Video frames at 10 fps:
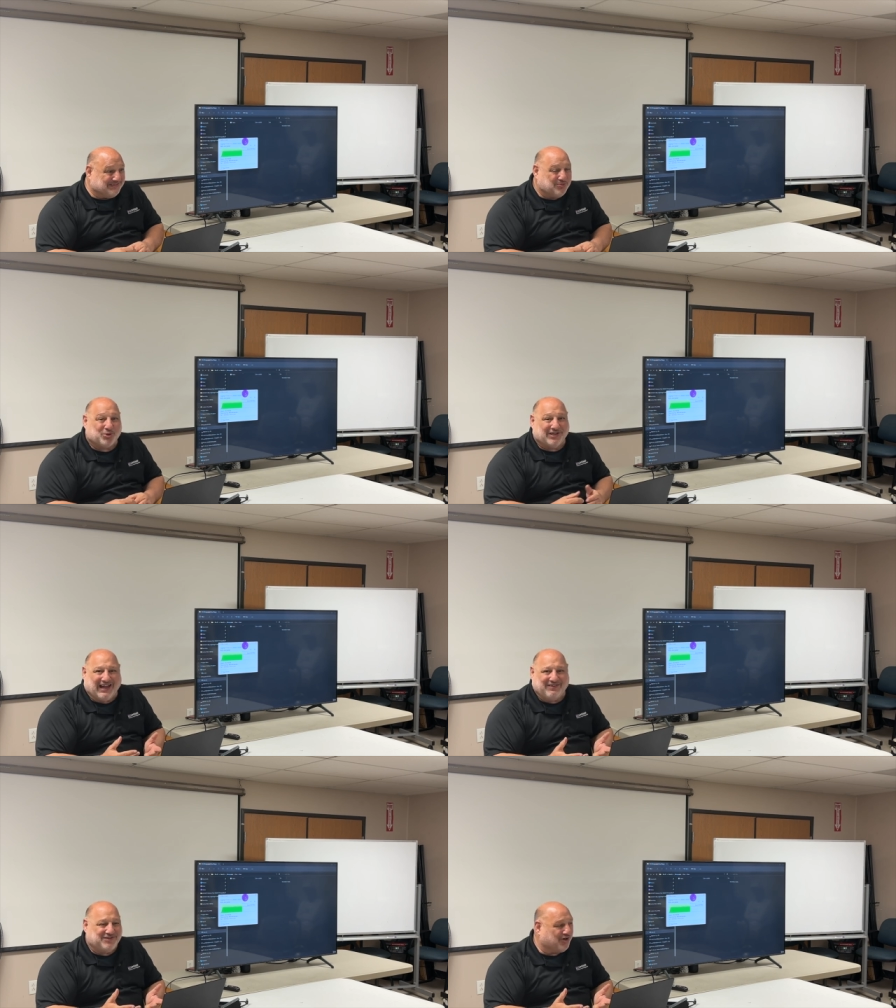we're
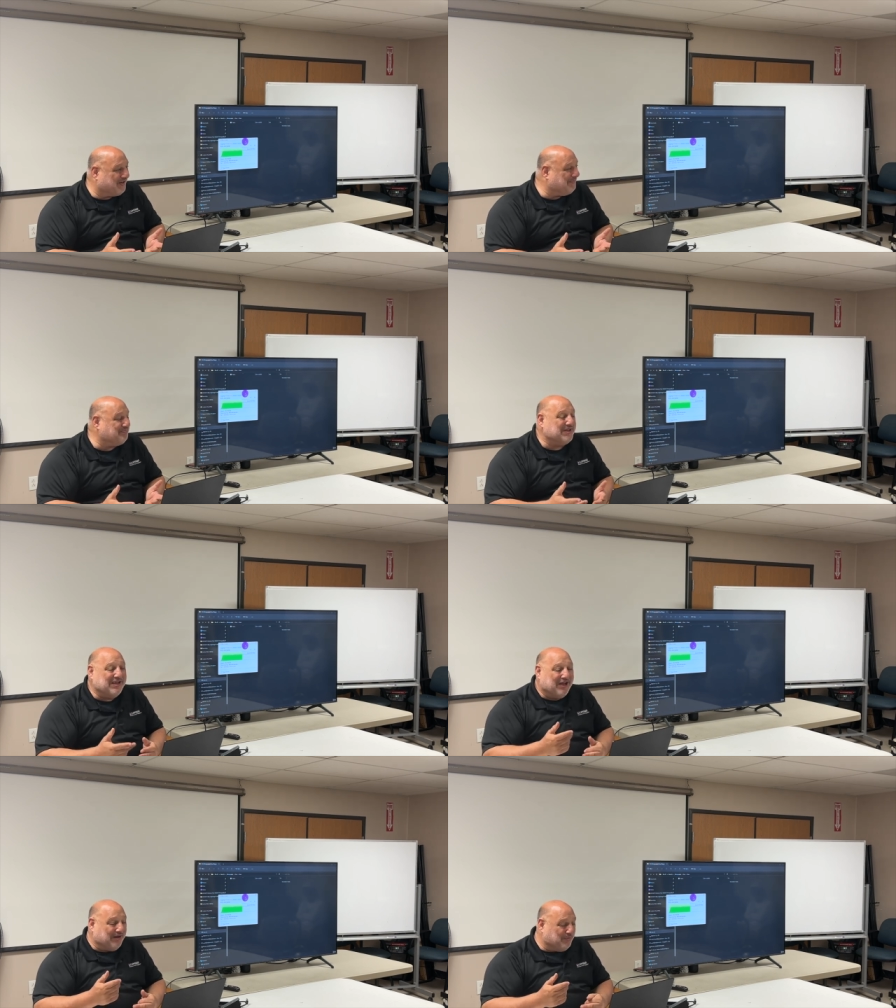live, darn it.
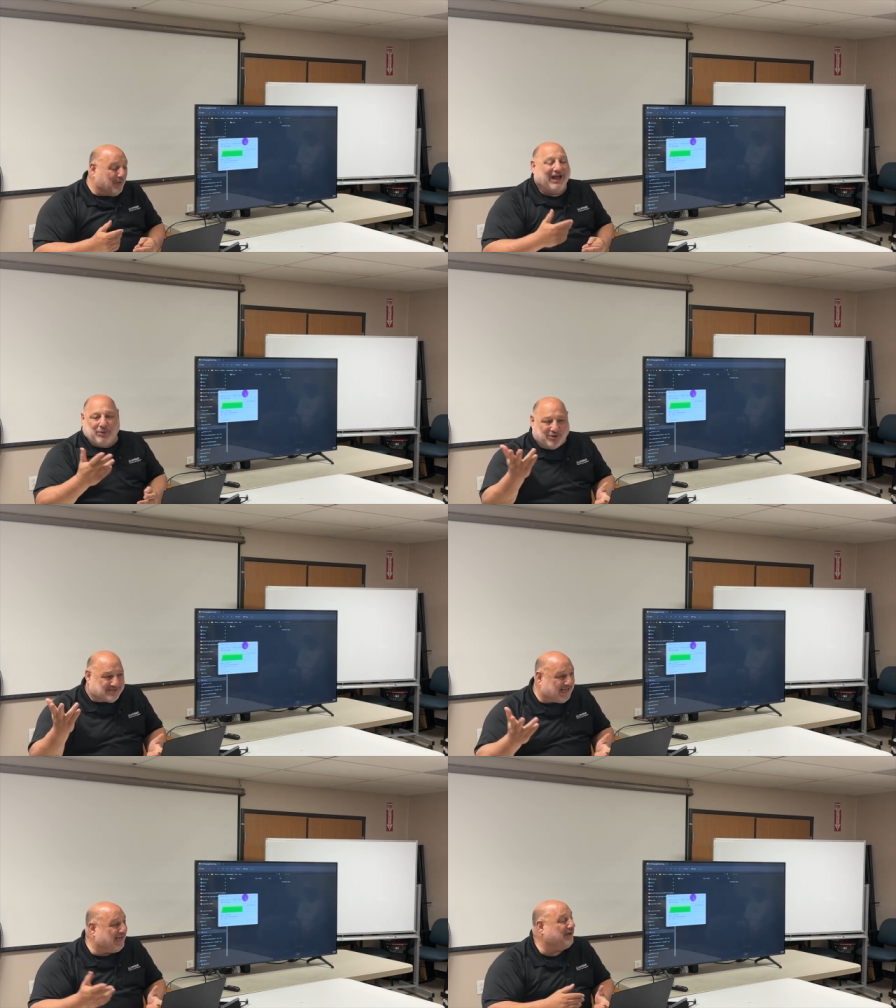Well, I will
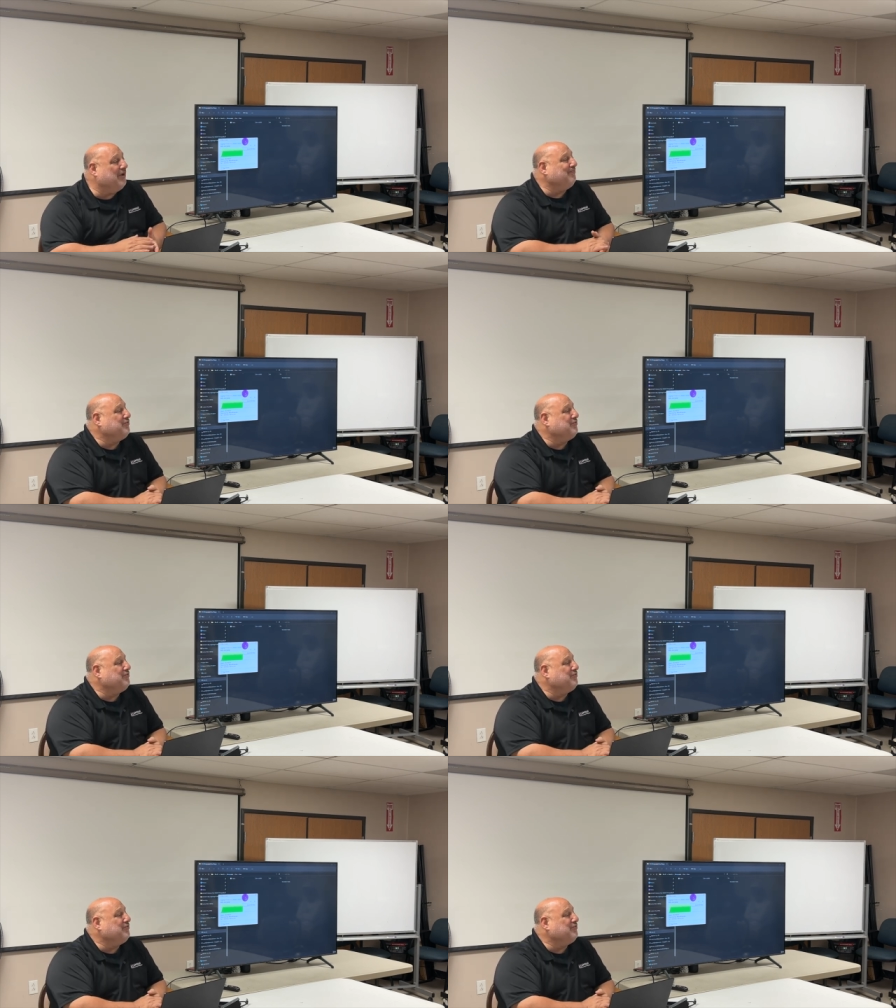say it.